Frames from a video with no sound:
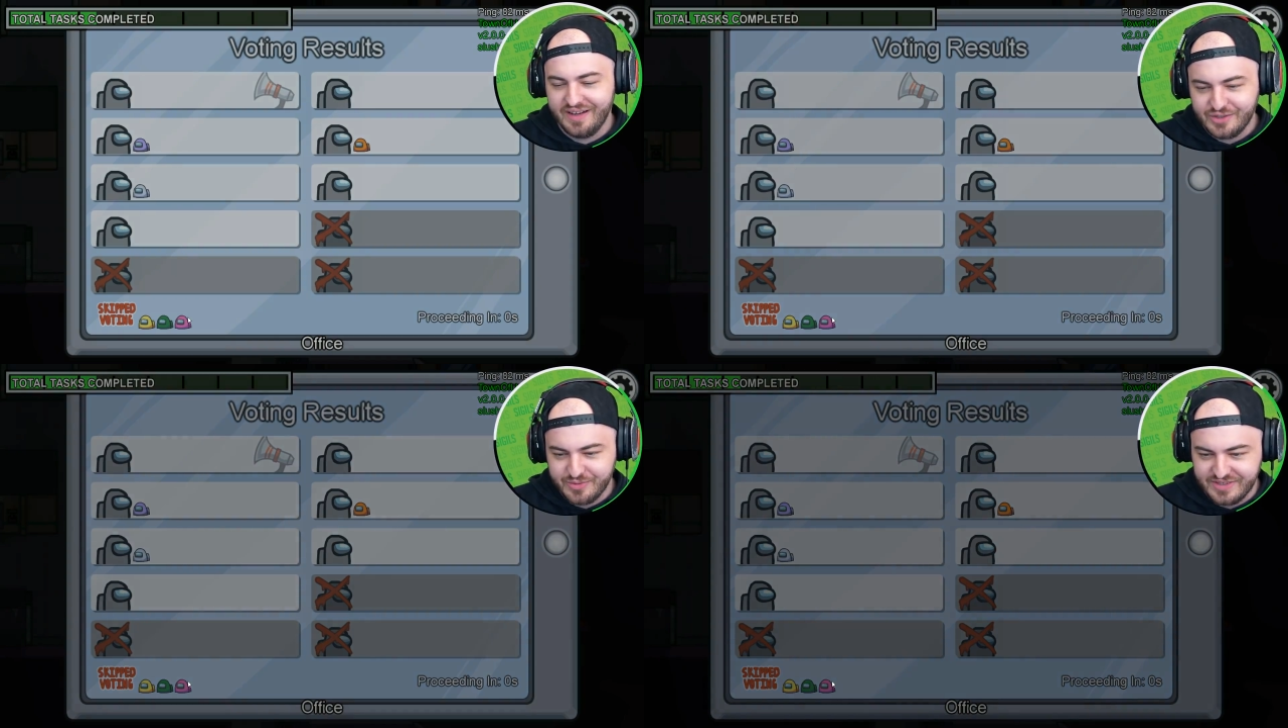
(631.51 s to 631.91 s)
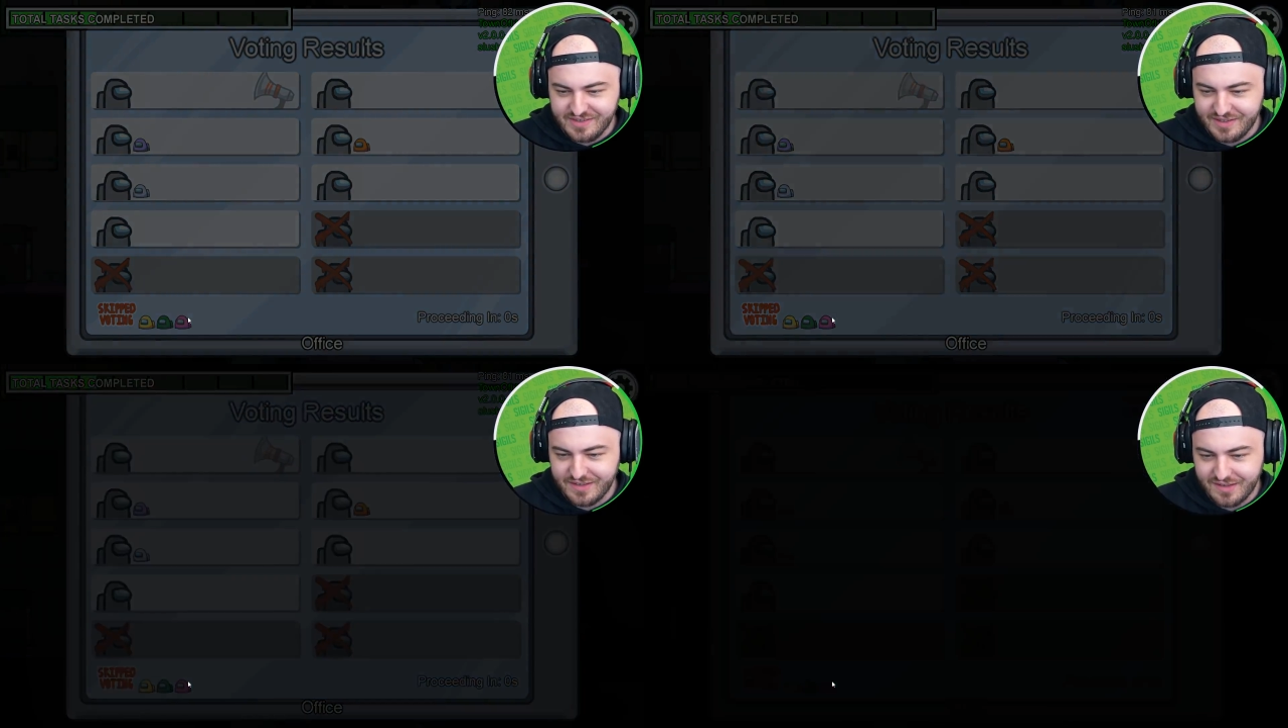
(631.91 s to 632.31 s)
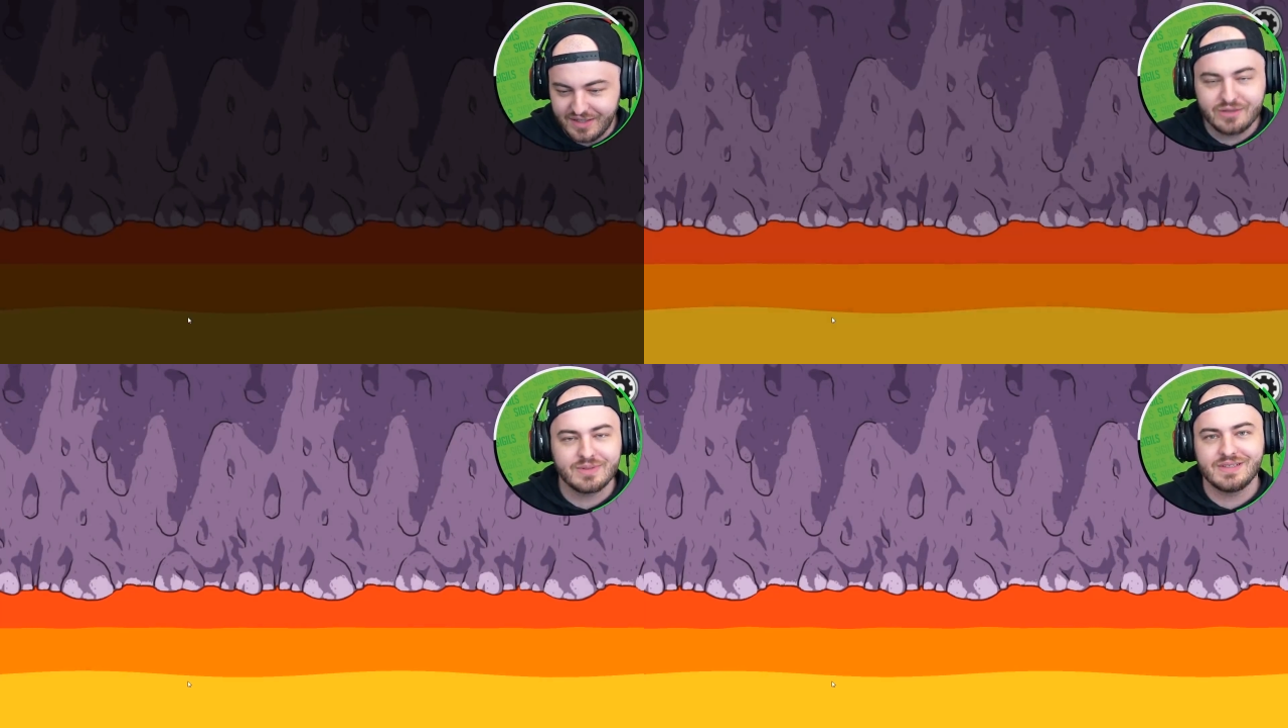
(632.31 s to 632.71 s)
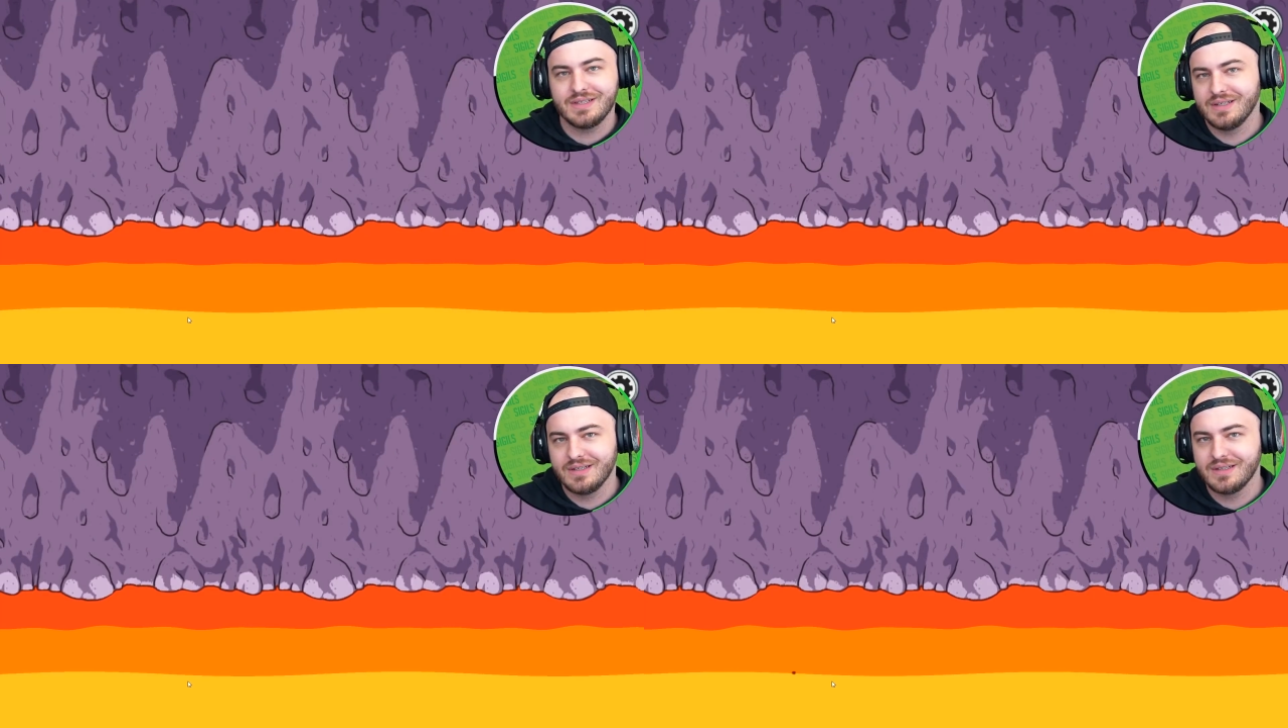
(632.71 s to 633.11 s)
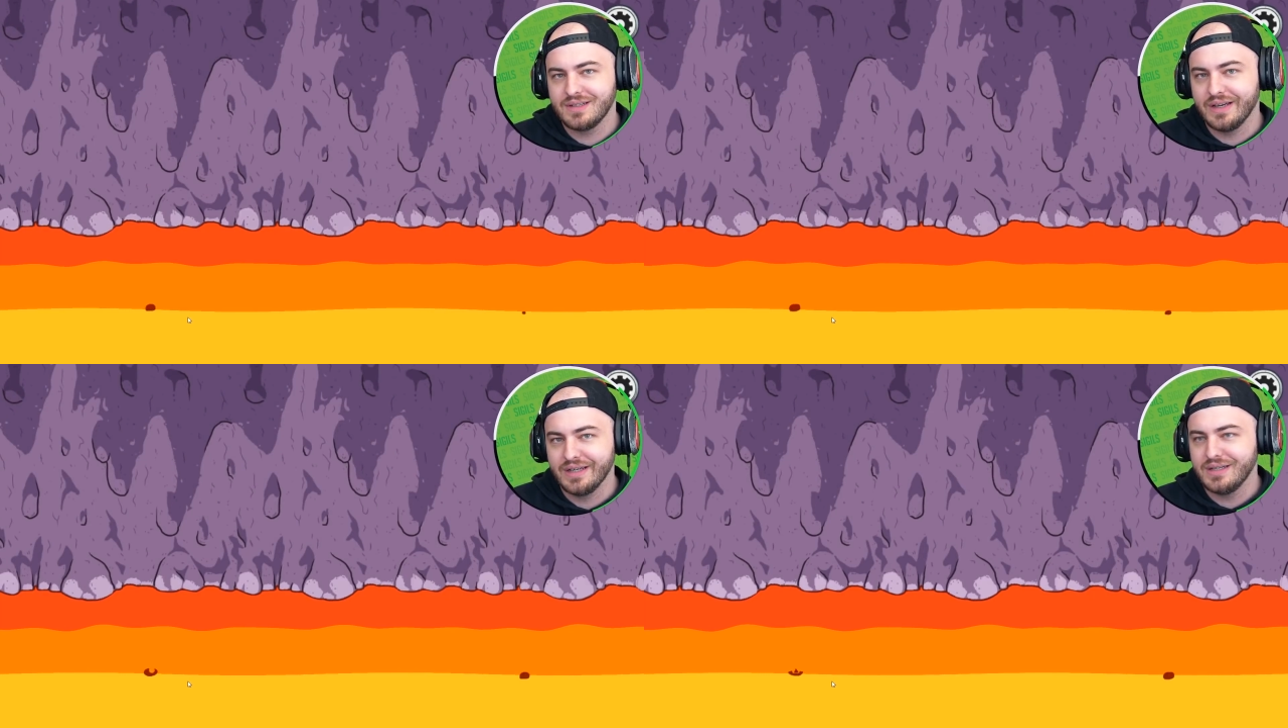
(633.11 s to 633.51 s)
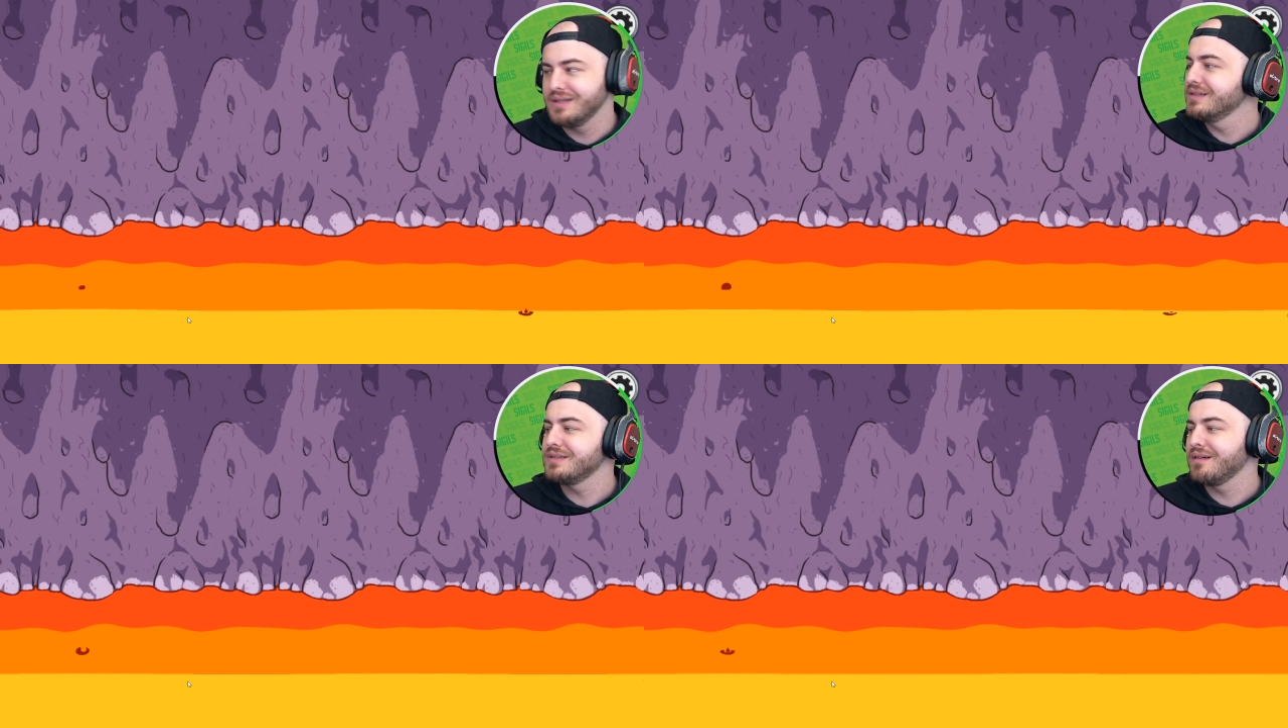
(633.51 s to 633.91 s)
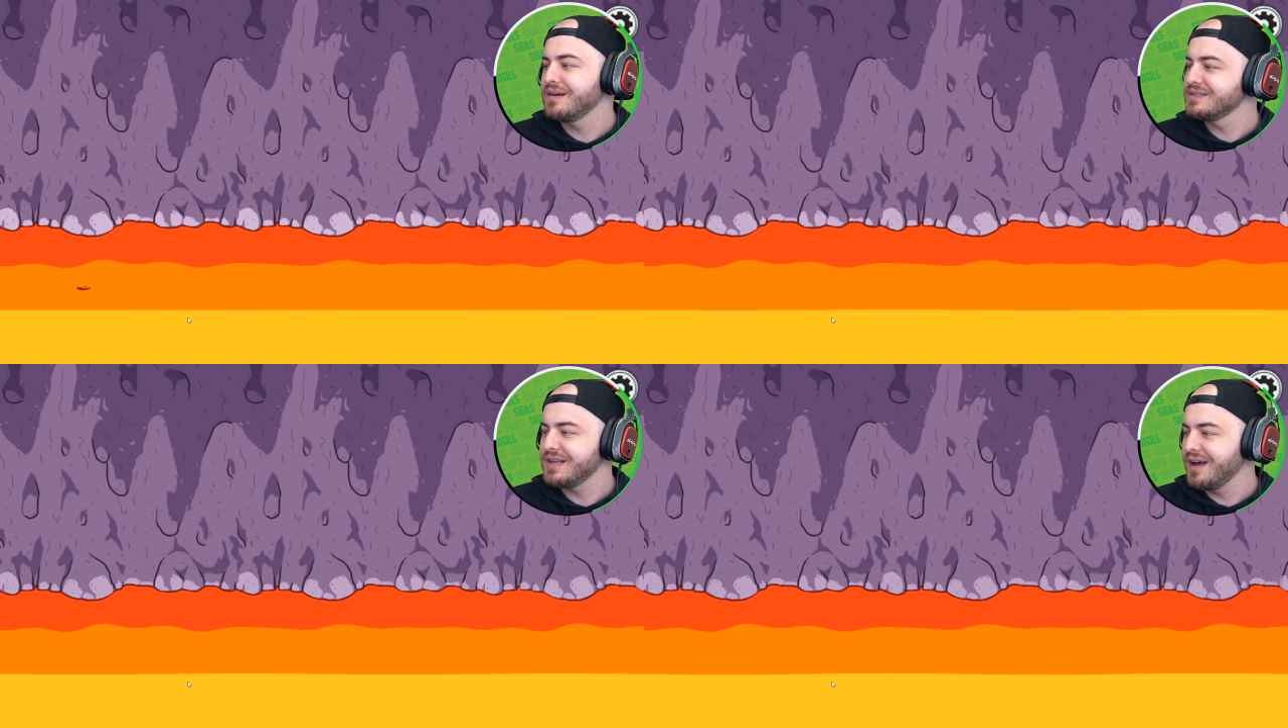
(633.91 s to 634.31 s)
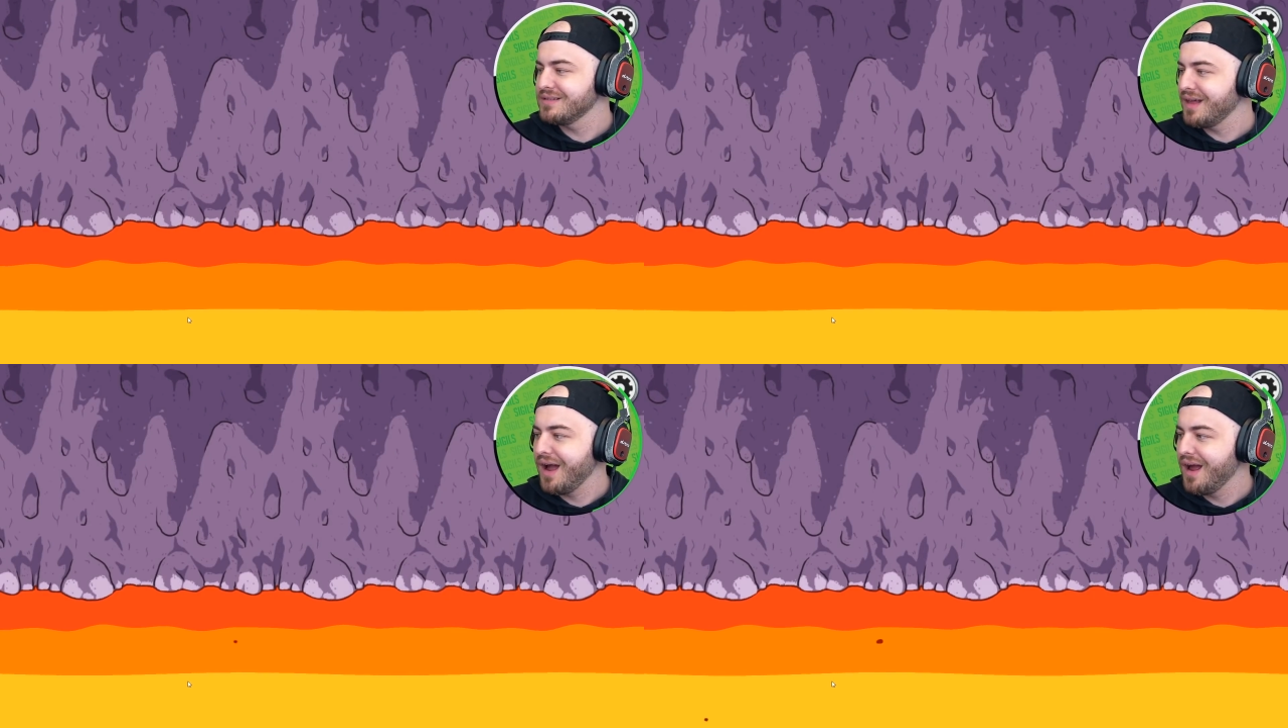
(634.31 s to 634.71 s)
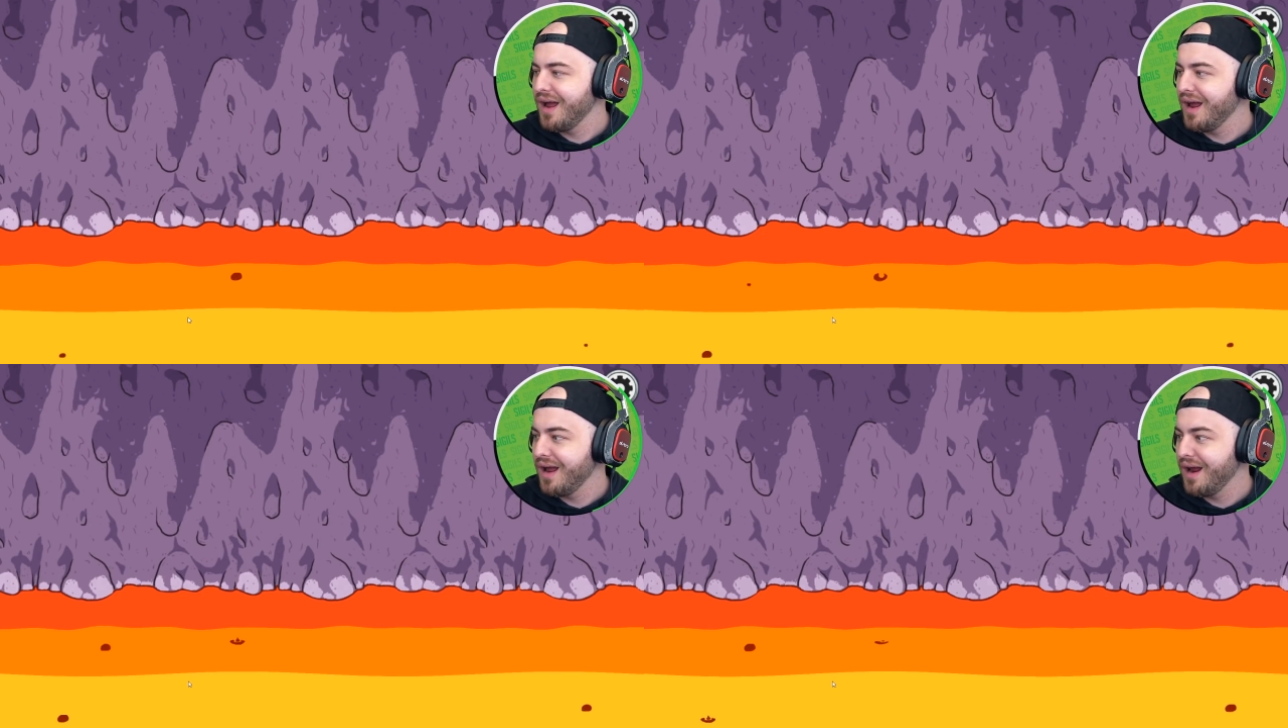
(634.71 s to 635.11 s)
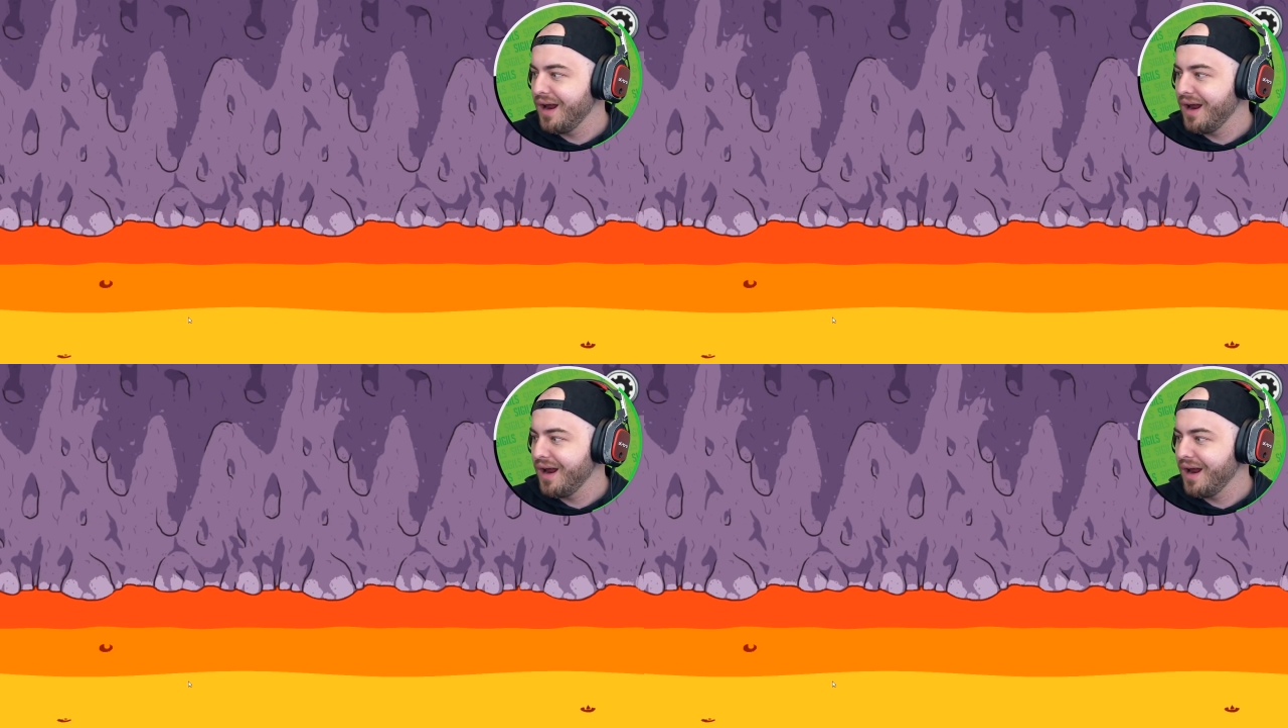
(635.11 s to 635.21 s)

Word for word: Interesting. Interesting. Because I'm on him. I know.